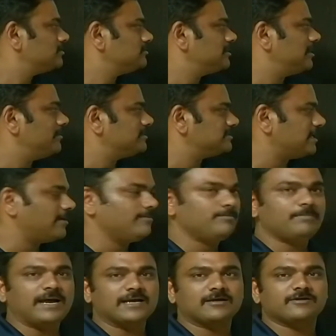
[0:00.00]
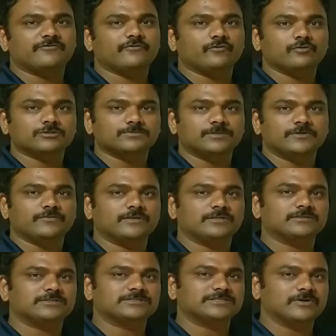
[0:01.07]
So there will be some back and forth
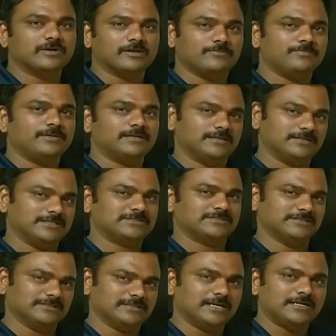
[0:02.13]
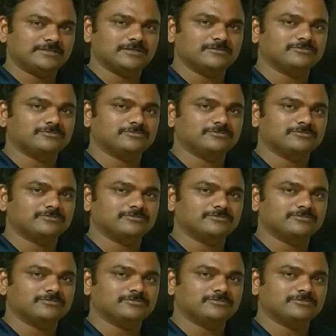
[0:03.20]
between this development and testing, right?